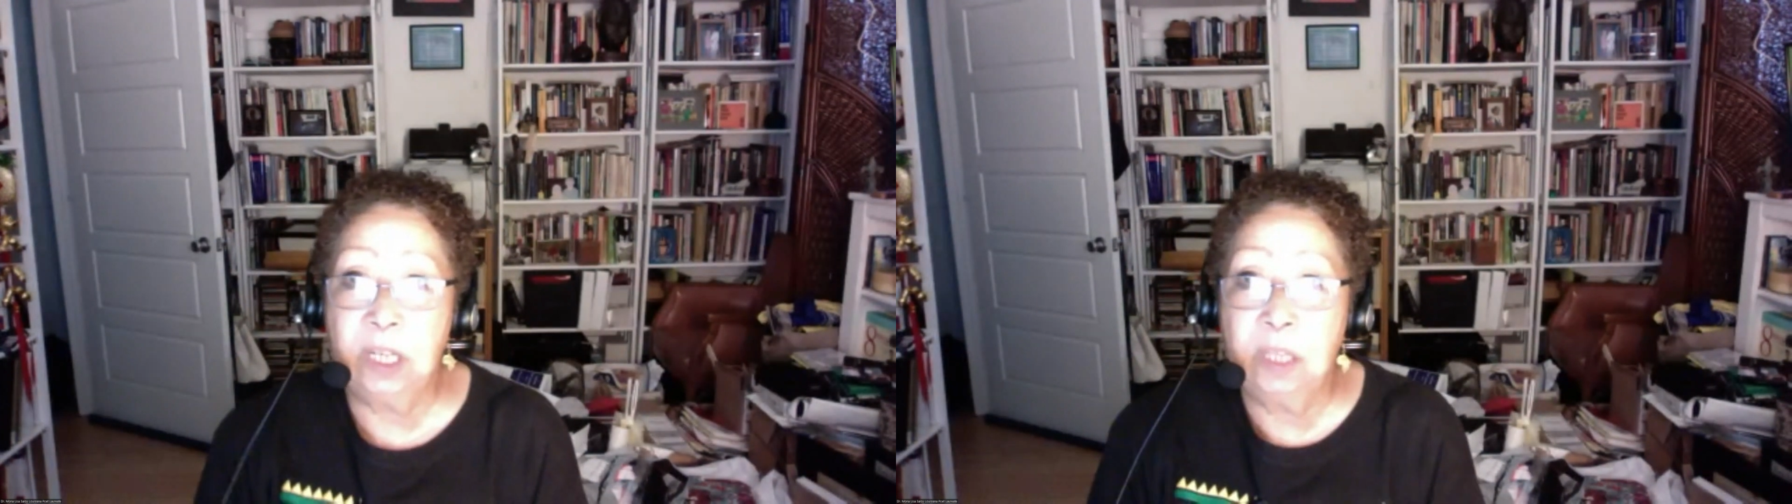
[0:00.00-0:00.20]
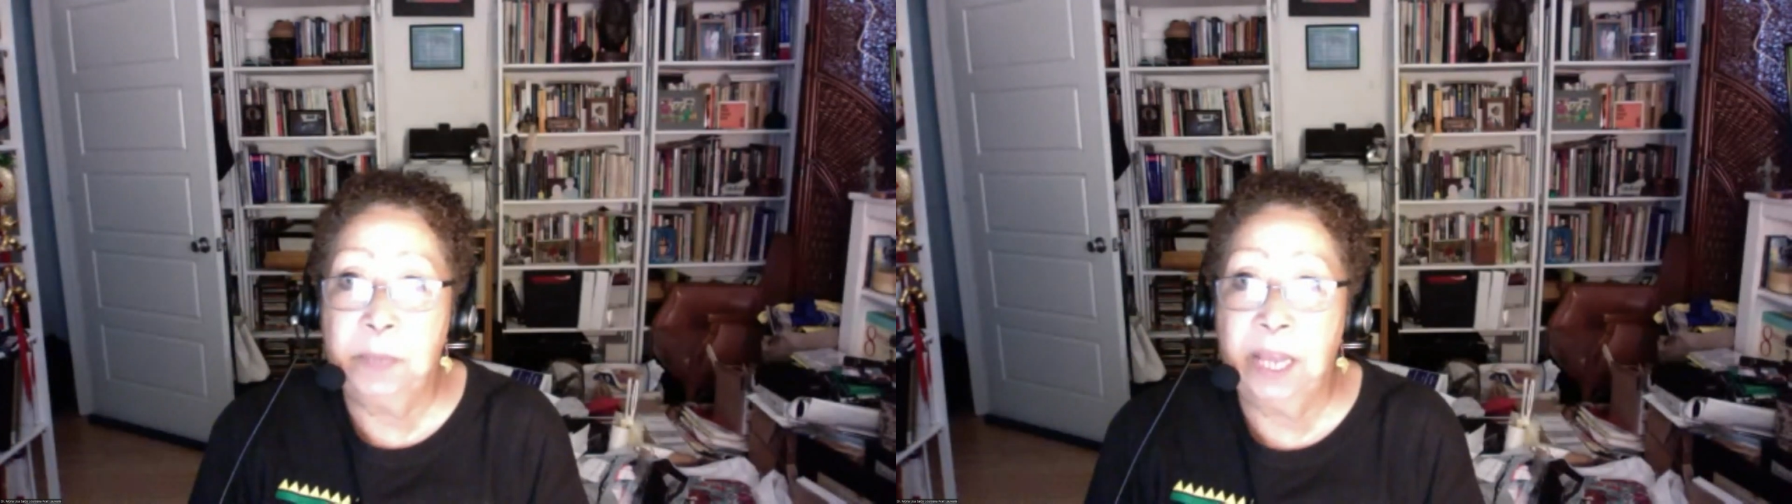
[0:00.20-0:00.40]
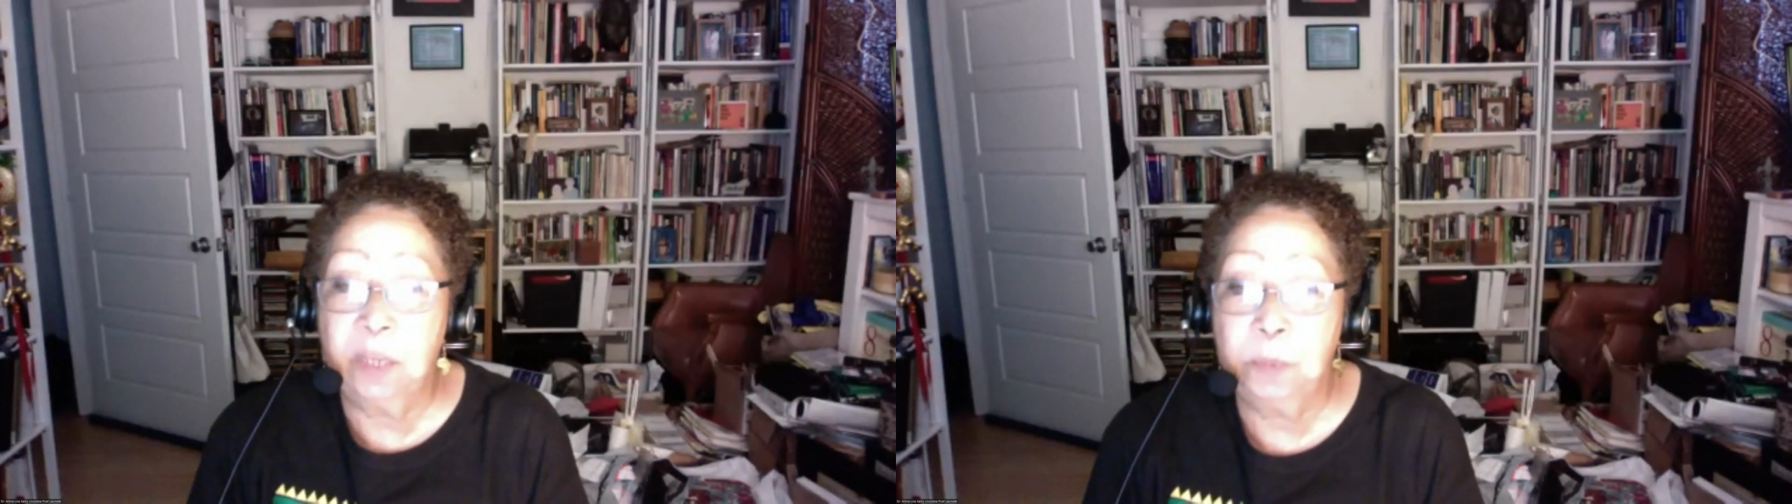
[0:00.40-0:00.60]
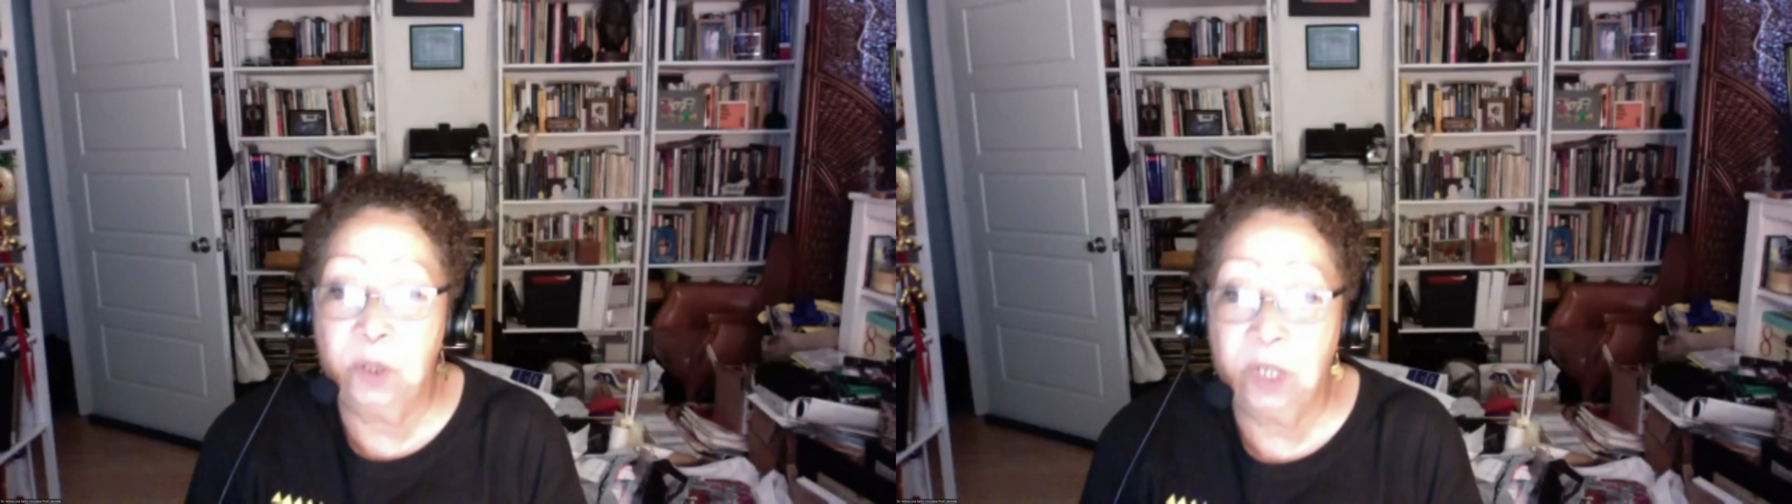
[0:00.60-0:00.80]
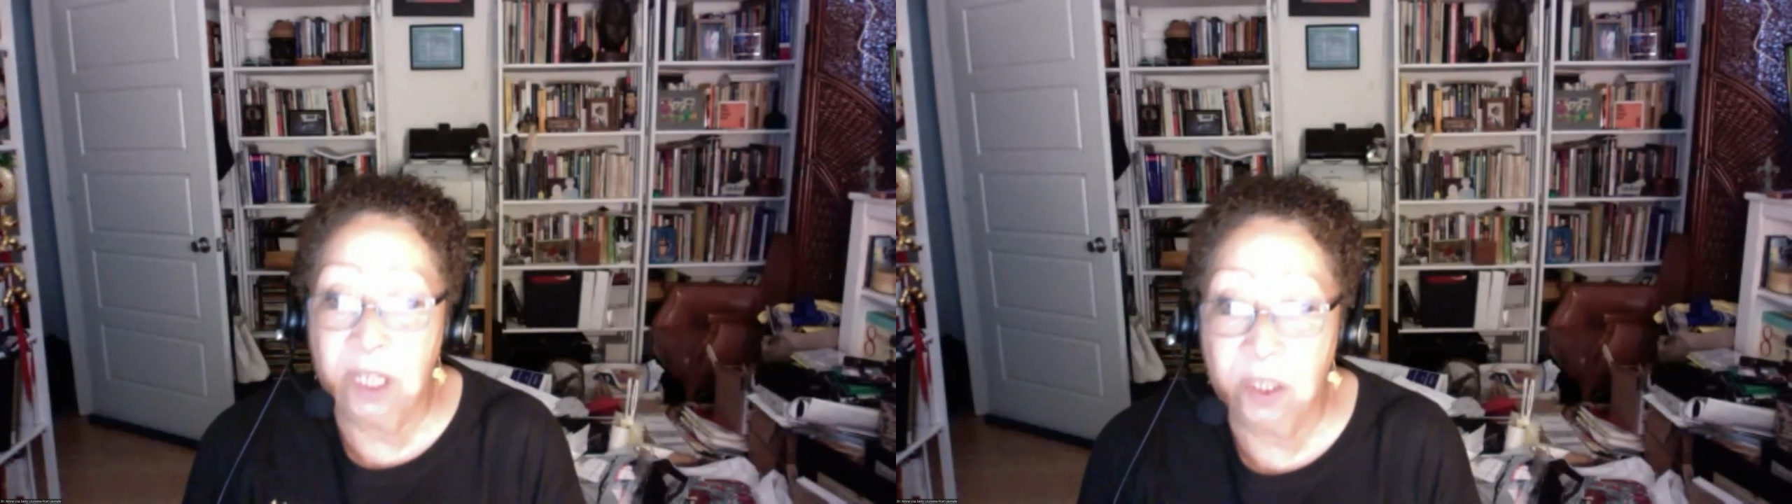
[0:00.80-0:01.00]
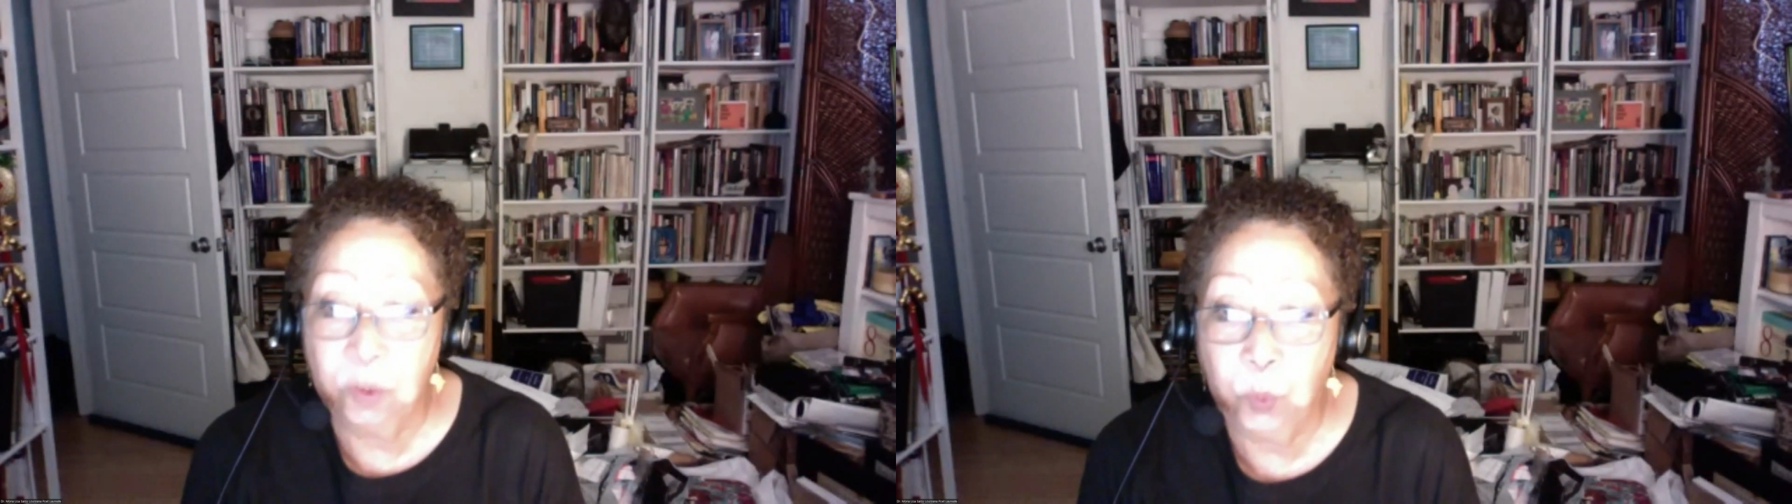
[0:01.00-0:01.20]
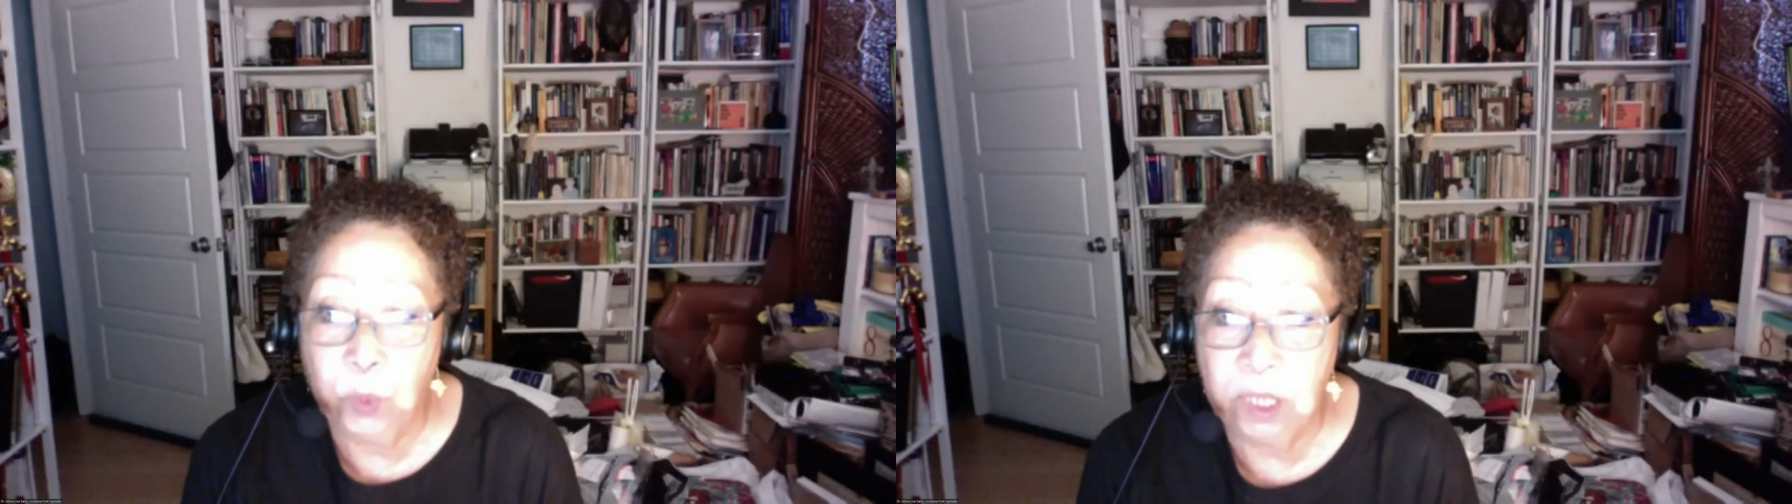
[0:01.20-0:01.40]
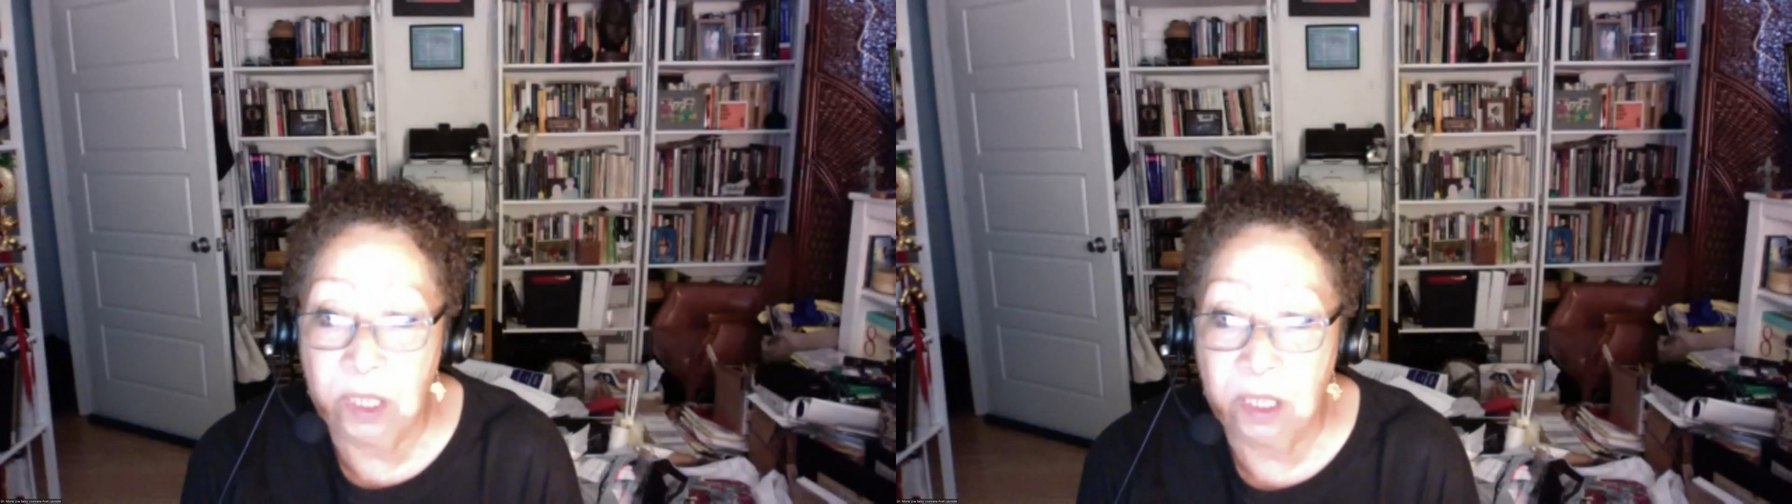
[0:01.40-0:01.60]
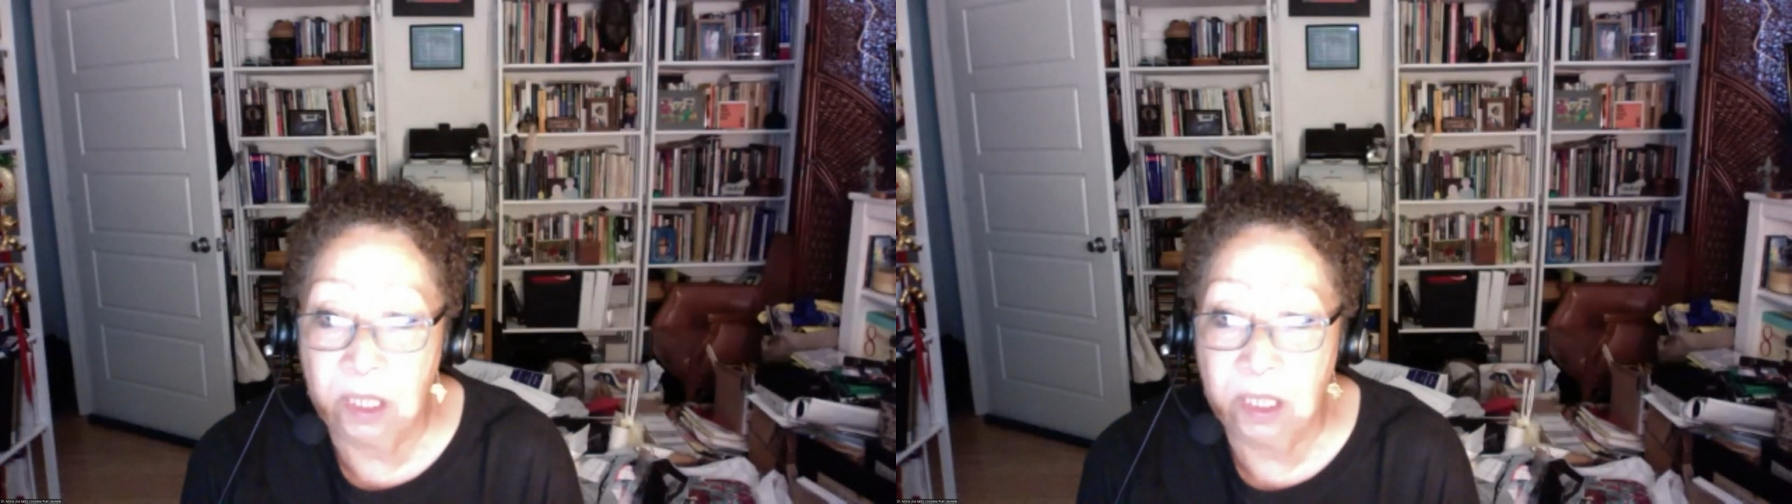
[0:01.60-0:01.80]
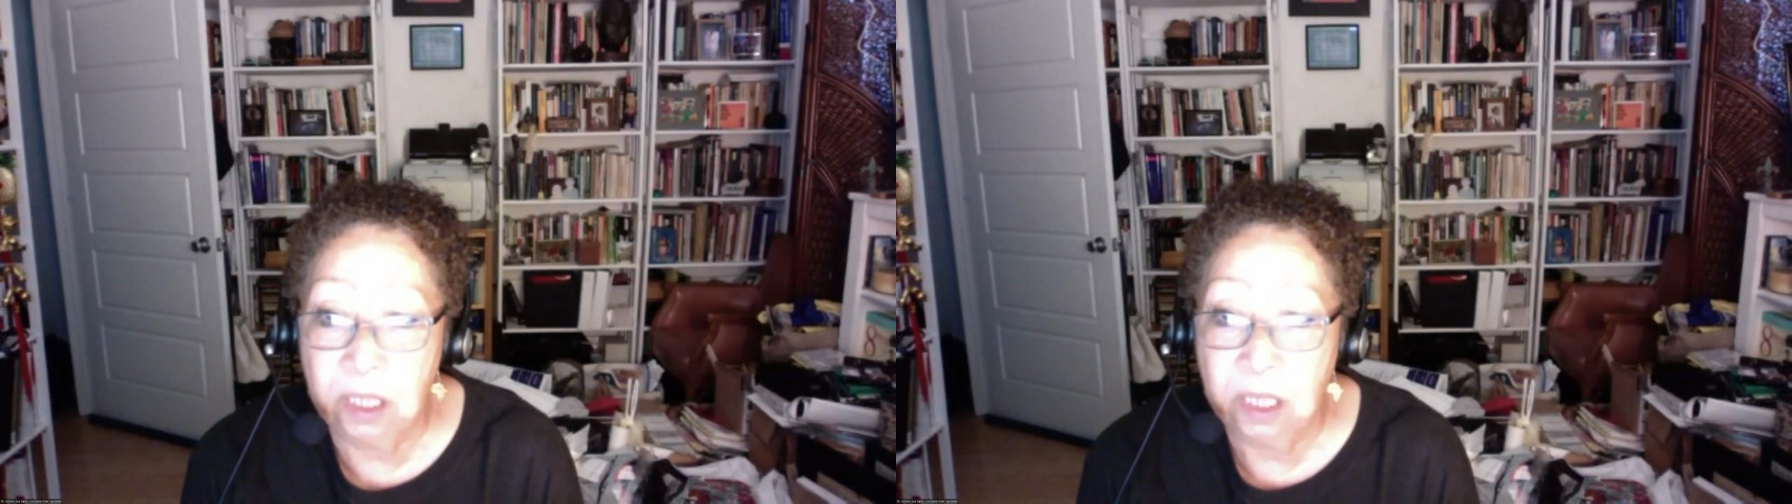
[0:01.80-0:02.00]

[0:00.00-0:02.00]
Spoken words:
in the Black community, we